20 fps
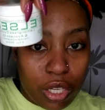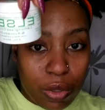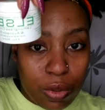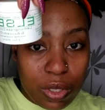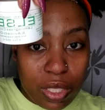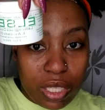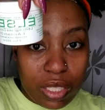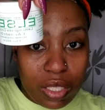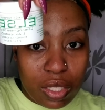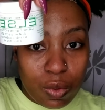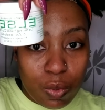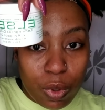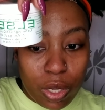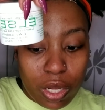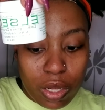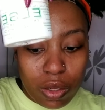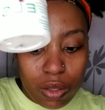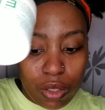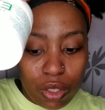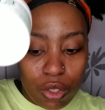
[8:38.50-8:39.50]
use this as
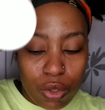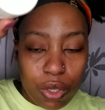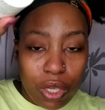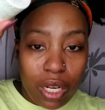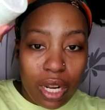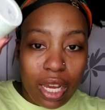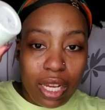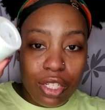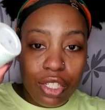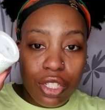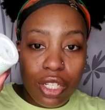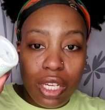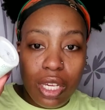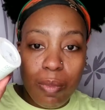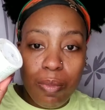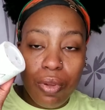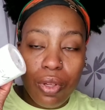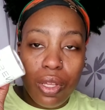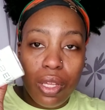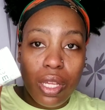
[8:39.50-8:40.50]
well. You can actually
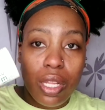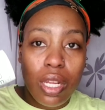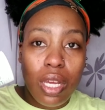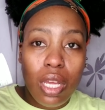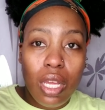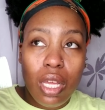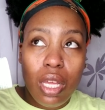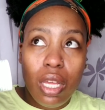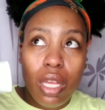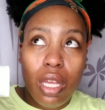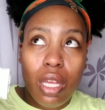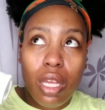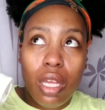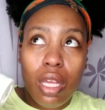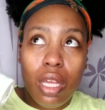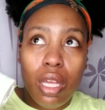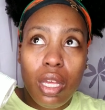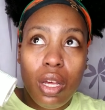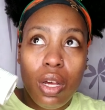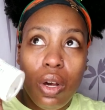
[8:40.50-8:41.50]
put
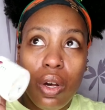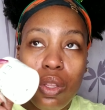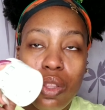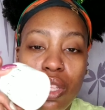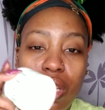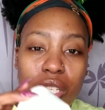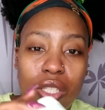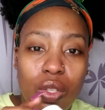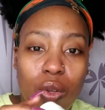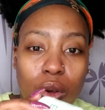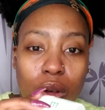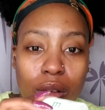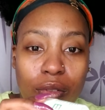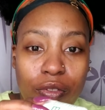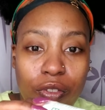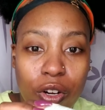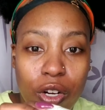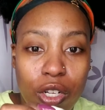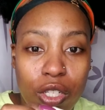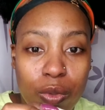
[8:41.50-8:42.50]
this on
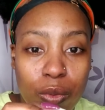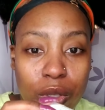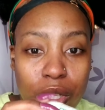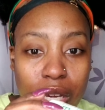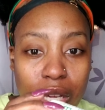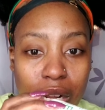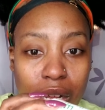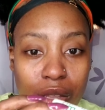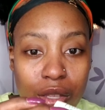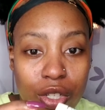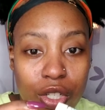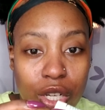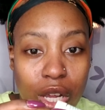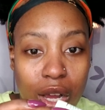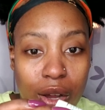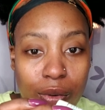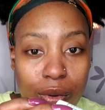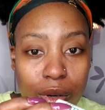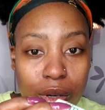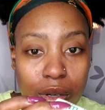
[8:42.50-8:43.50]
first when you get out the
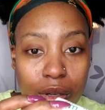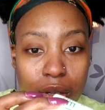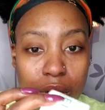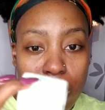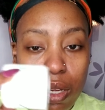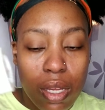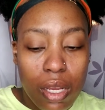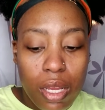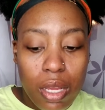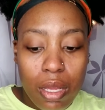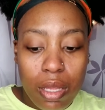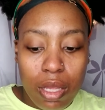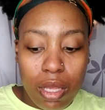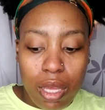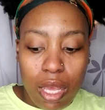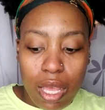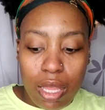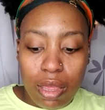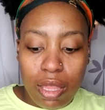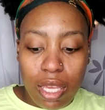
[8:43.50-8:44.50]
shower
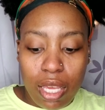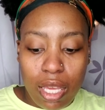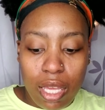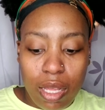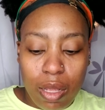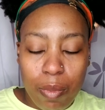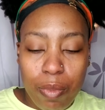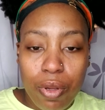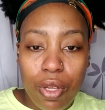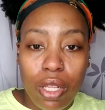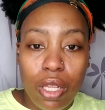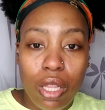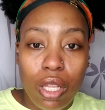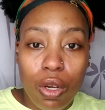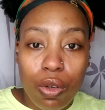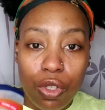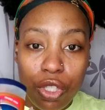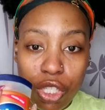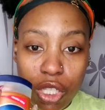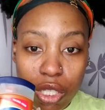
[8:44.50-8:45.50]
and then put
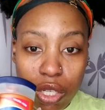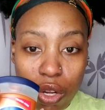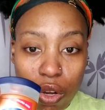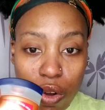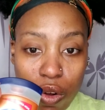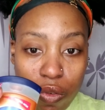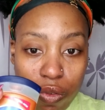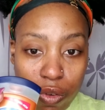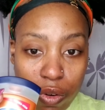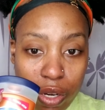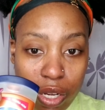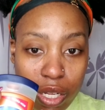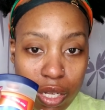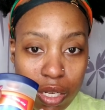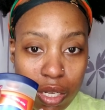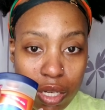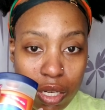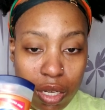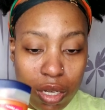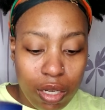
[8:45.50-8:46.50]
lotion over it
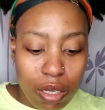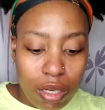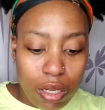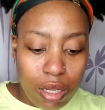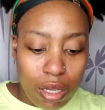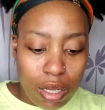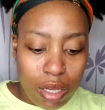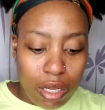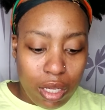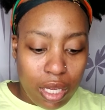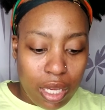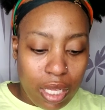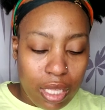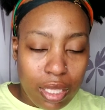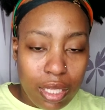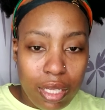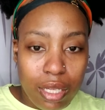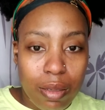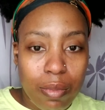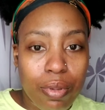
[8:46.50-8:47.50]
and
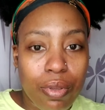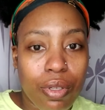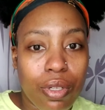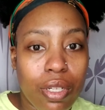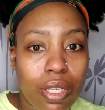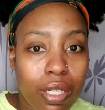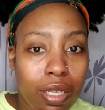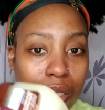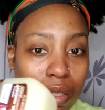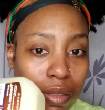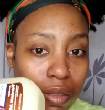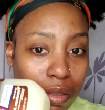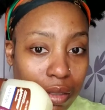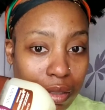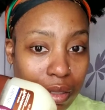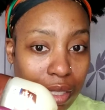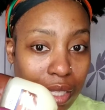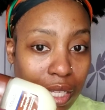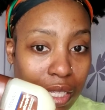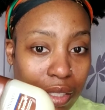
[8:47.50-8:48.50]
then put
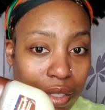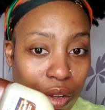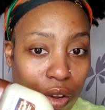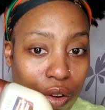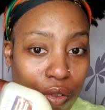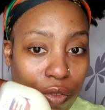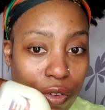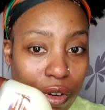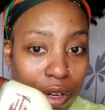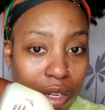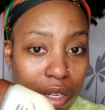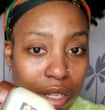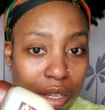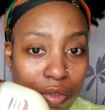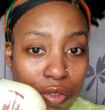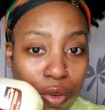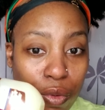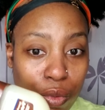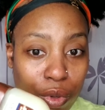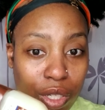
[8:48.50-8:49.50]
this over it if
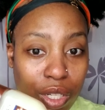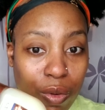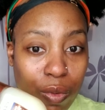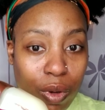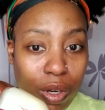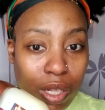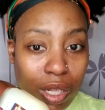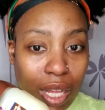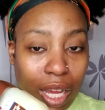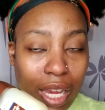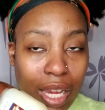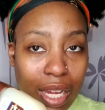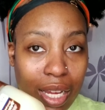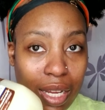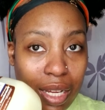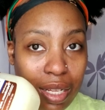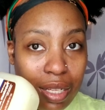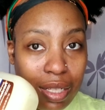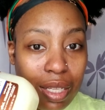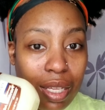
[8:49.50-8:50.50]
you really want to like
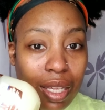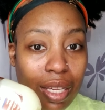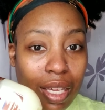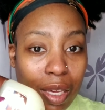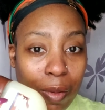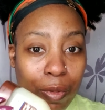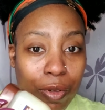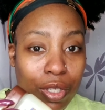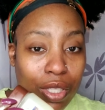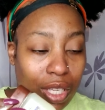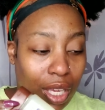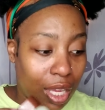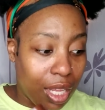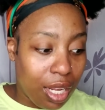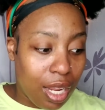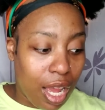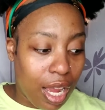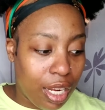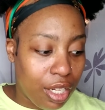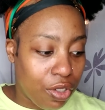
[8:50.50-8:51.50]
keep your
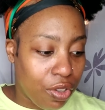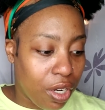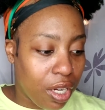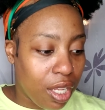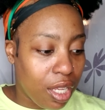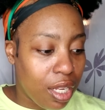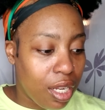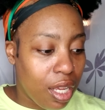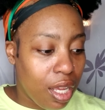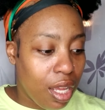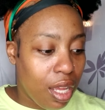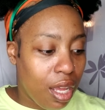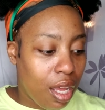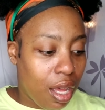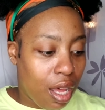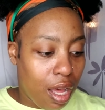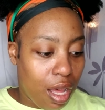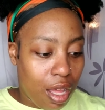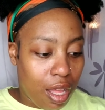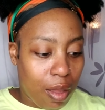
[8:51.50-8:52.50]
skin hydrated.
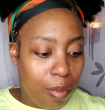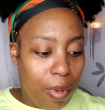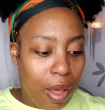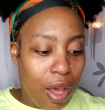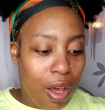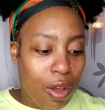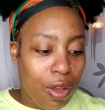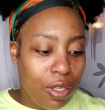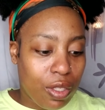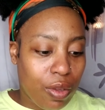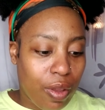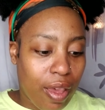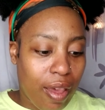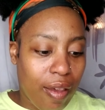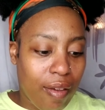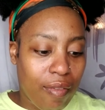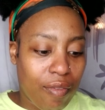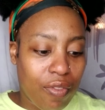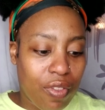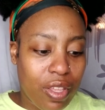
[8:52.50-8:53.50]
Um, I also
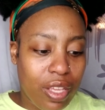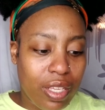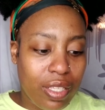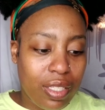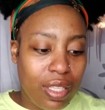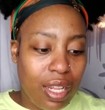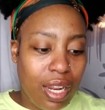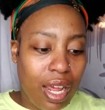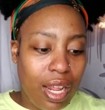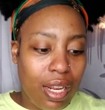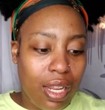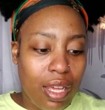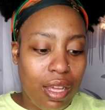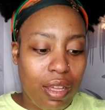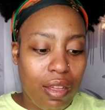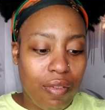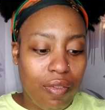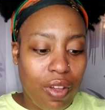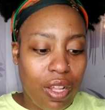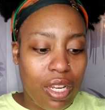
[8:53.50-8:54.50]
have this that I
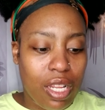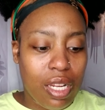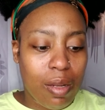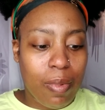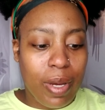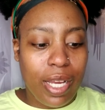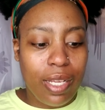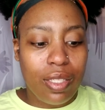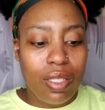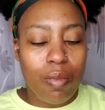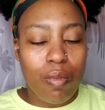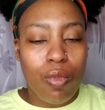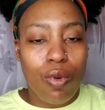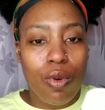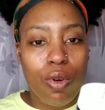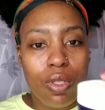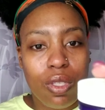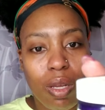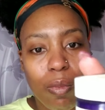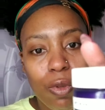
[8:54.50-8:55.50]
love. I need to buy some
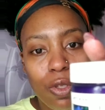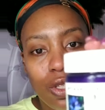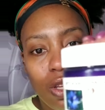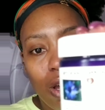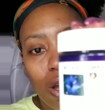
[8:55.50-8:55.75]
more. It's almost